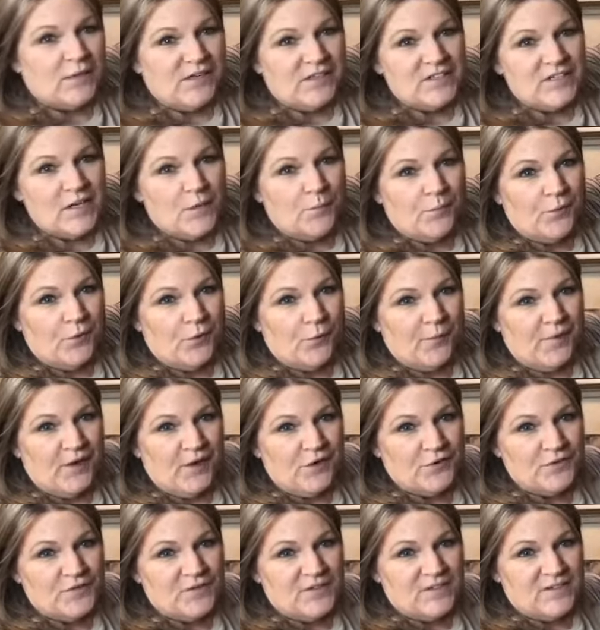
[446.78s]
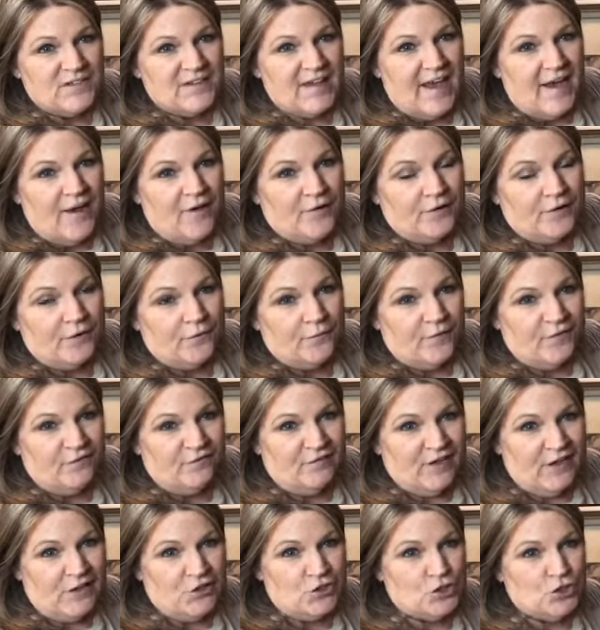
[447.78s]
to tip your mirrors down and
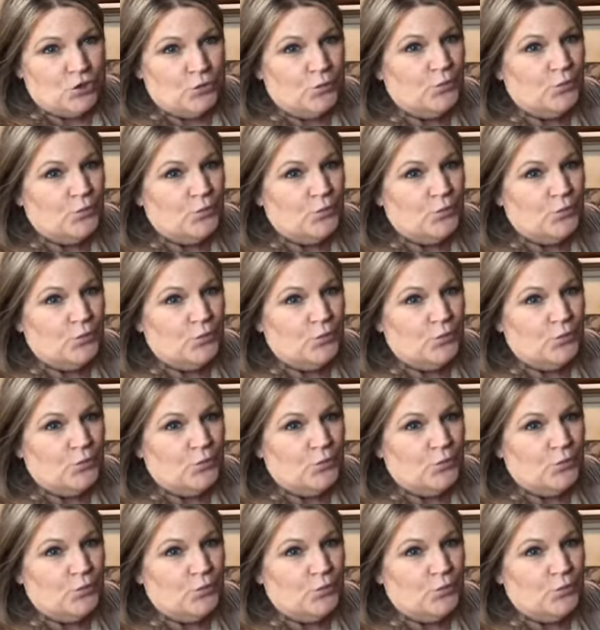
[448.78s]
reflect your